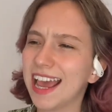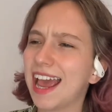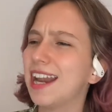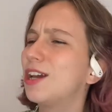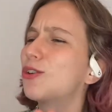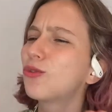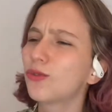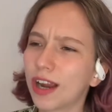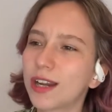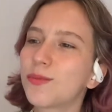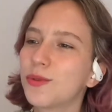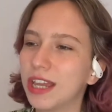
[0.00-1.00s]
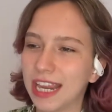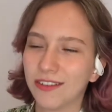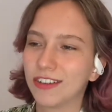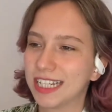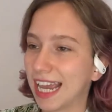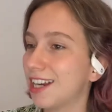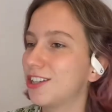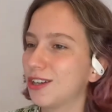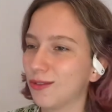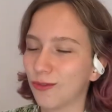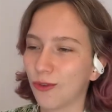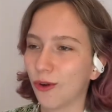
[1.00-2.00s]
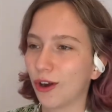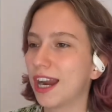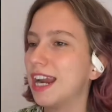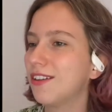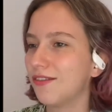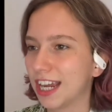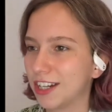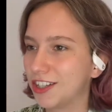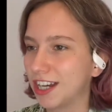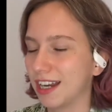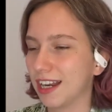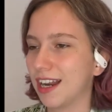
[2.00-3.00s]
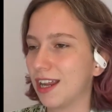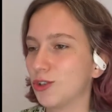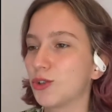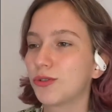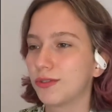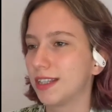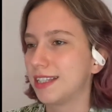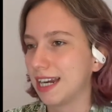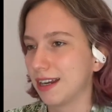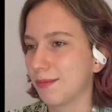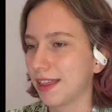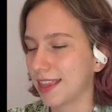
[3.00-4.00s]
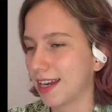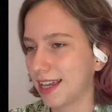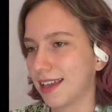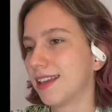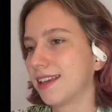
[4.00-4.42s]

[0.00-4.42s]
an incredible invitation for innovation and true sustainability.